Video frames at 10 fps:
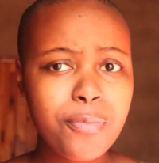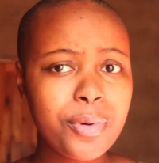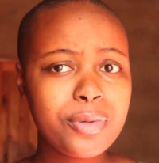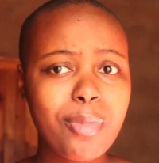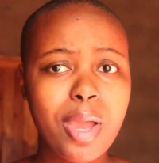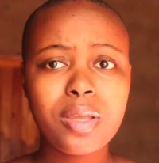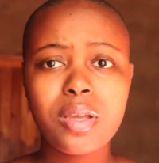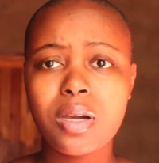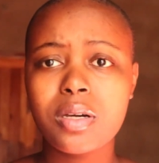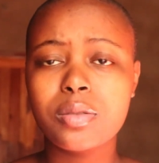I've put my
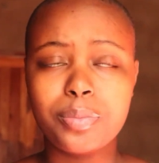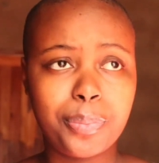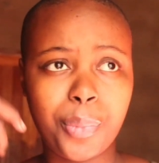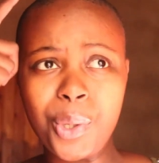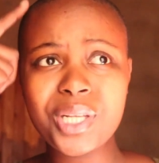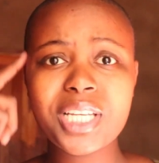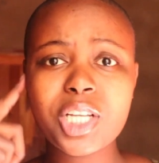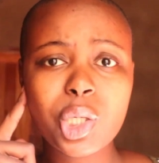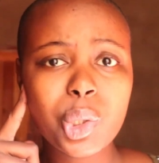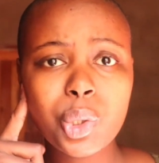
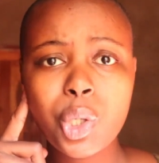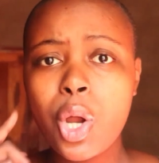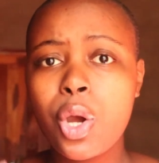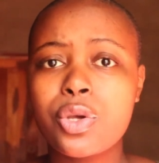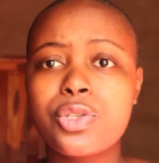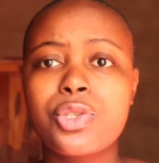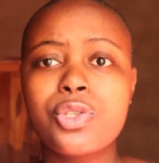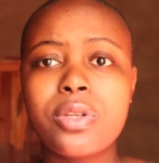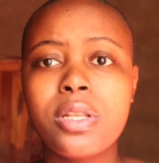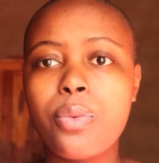bonding glue, because
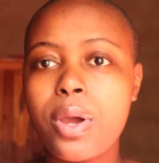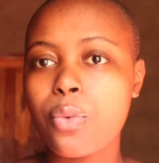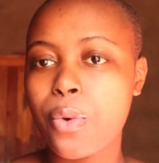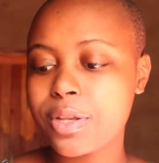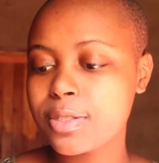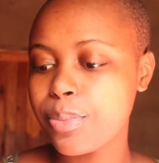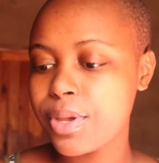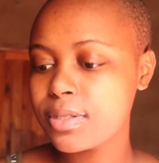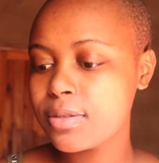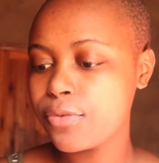usually what works
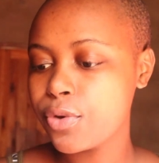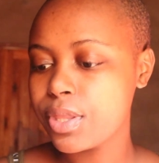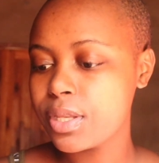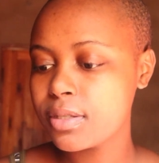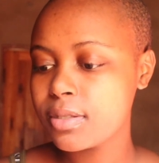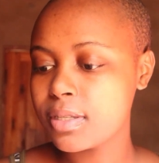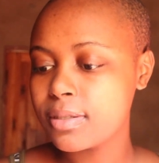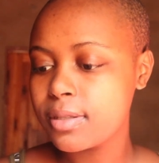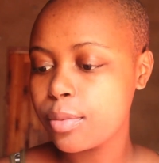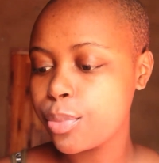best for this
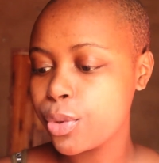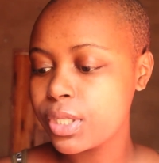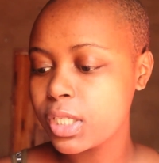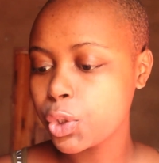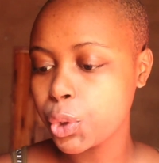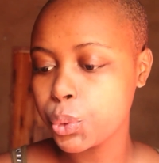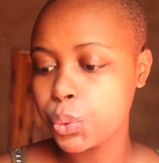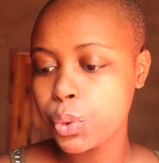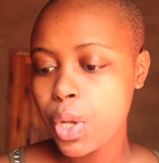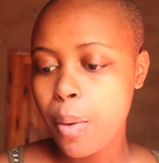is the bonding
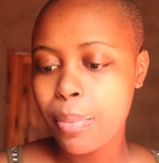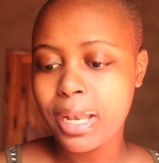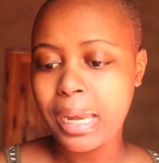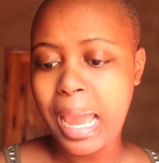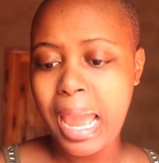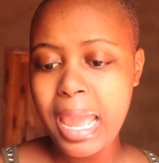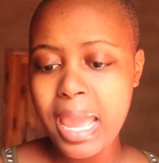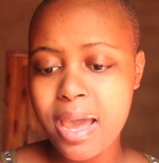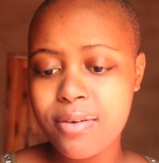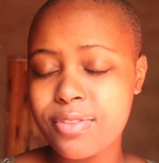glue, but I
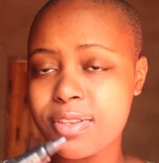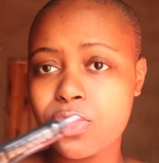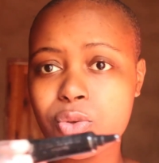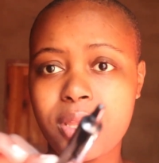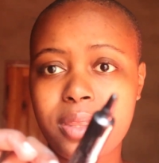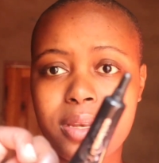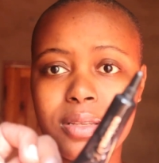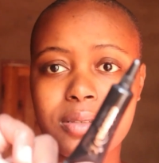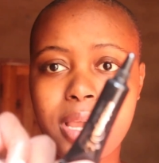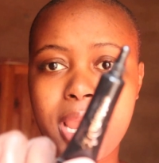have this one that
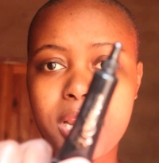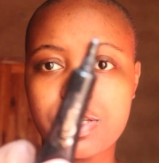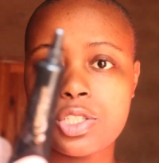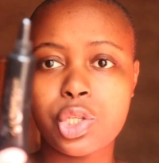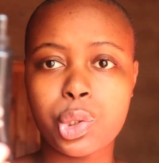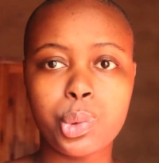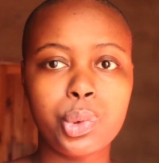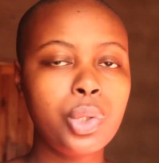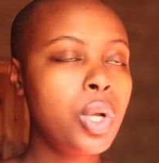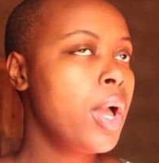is eyelash
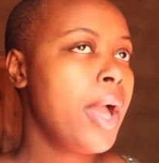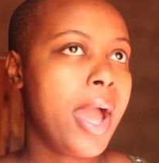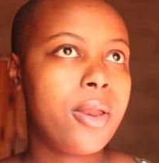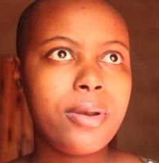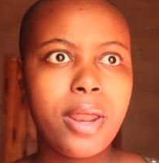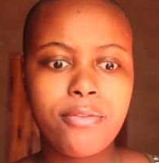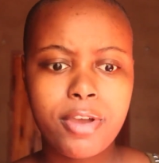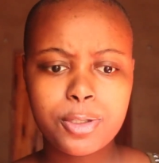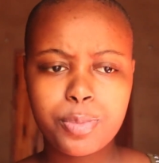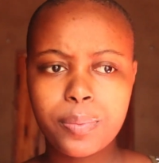glue. I don't
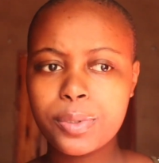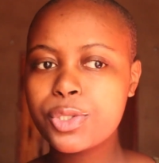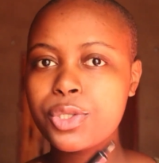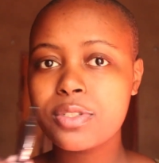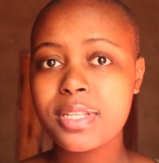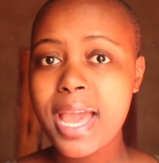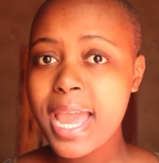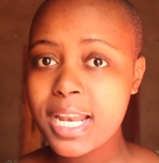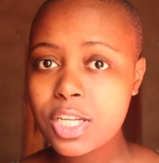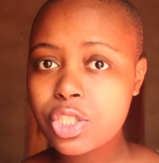advise people to use the
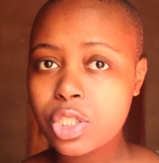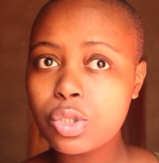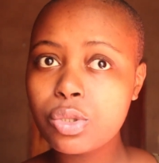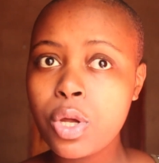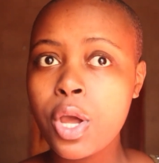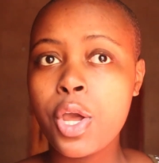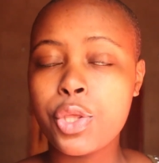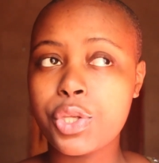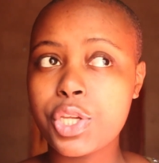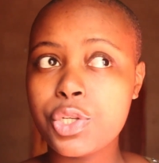eyelash glue.
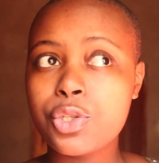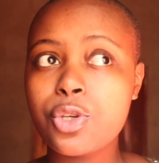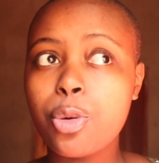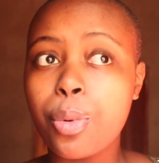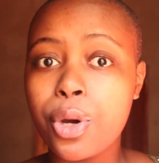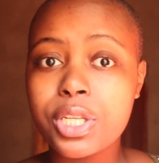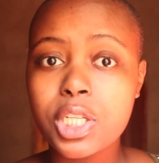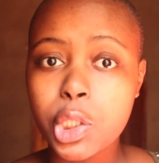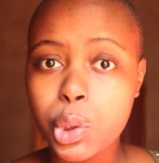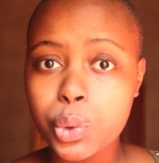You can use your
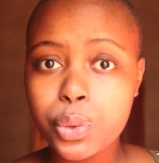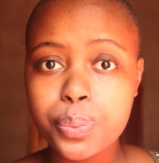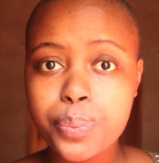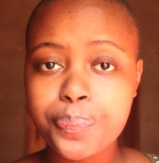bonding glue,